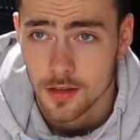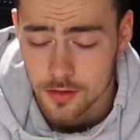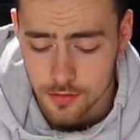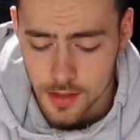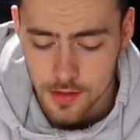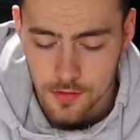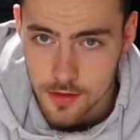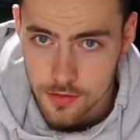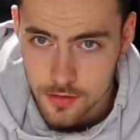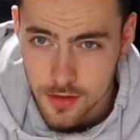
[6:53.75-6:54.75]
So next
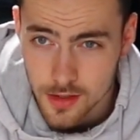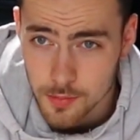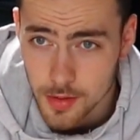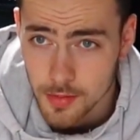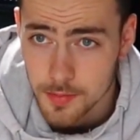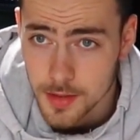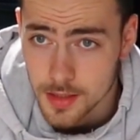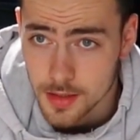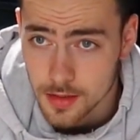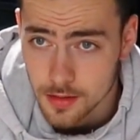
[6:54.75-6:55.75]
video is gonna probably
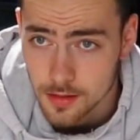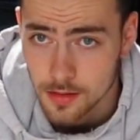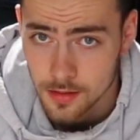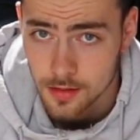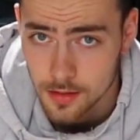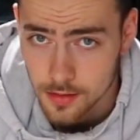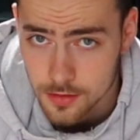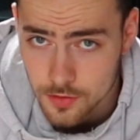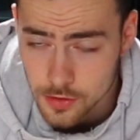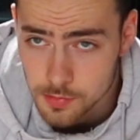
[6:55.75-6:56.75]
be
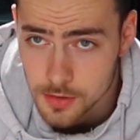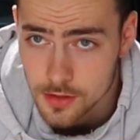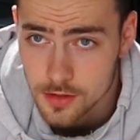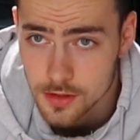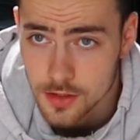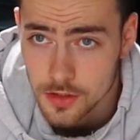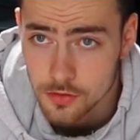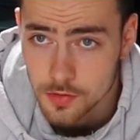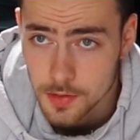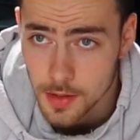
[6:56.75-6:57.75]
transmission
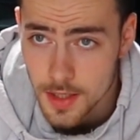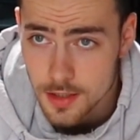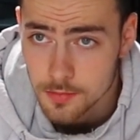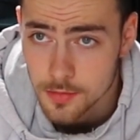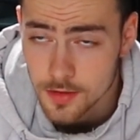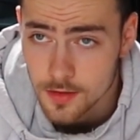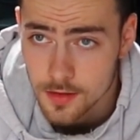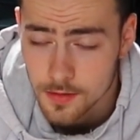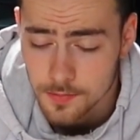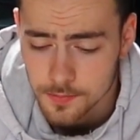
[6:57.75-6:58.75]
seal
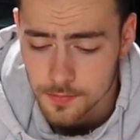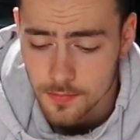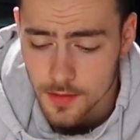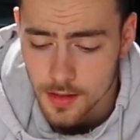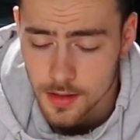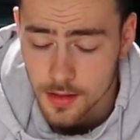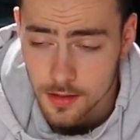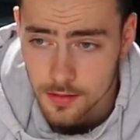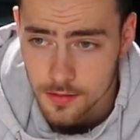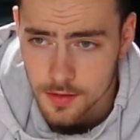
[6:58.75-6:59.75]
replacement
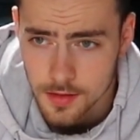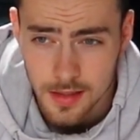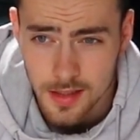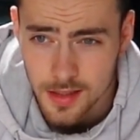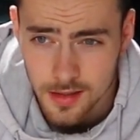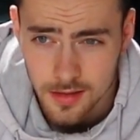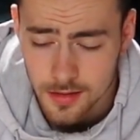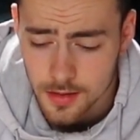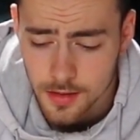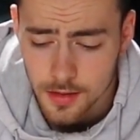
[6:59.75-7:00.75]
and cleaning.
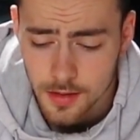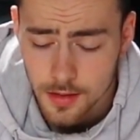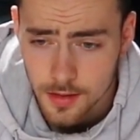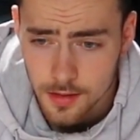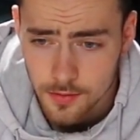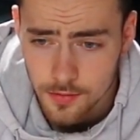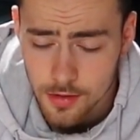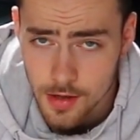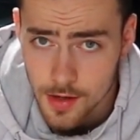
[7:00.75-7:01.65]
Video